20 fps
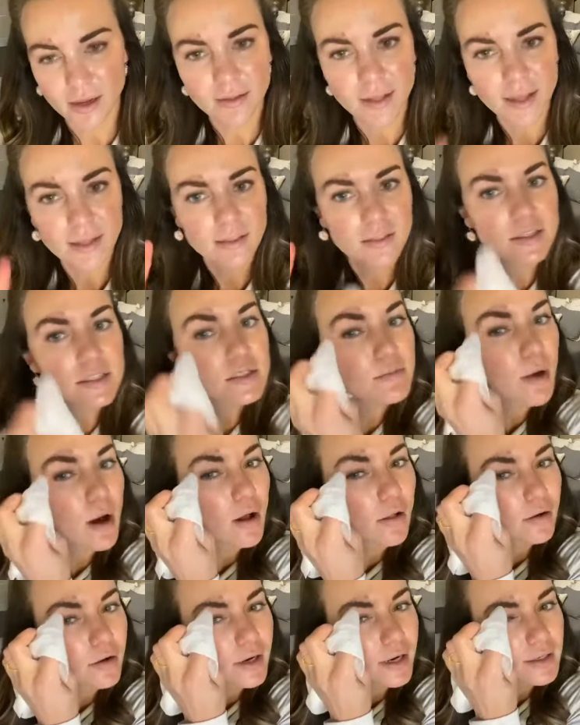like the
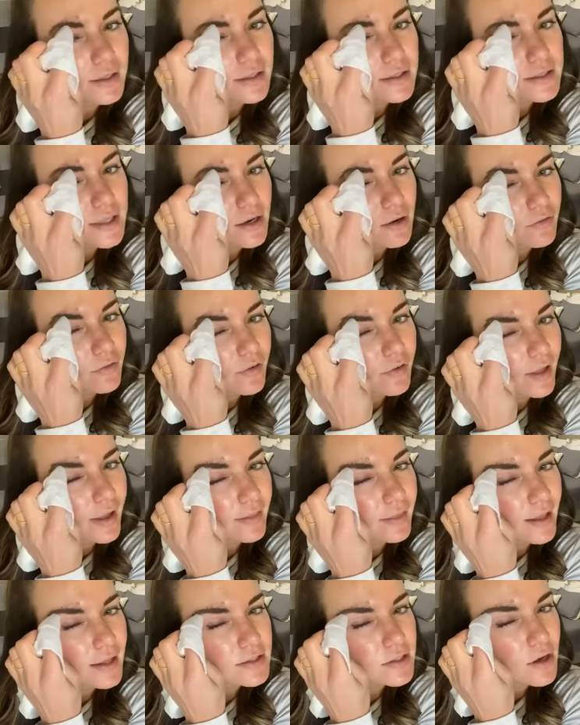smaller end, because I don't feel like
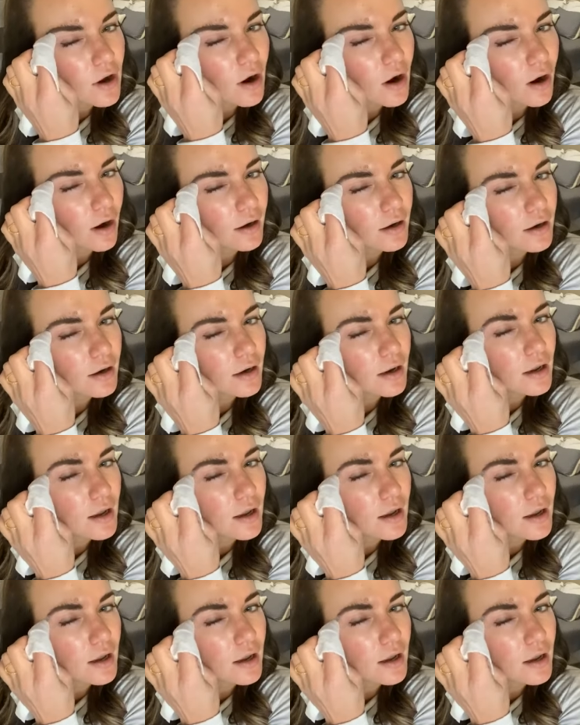that's hard,